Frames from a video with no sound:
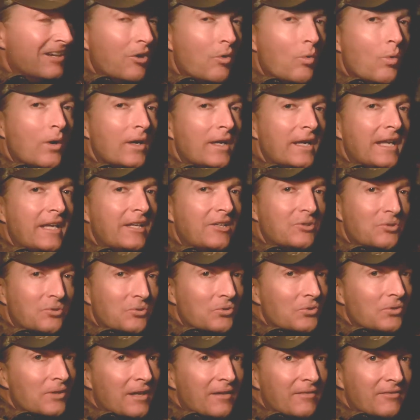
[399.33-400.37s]
What a
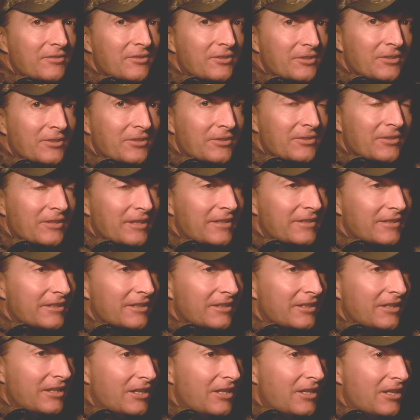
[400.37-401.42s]
cool afternoon. And to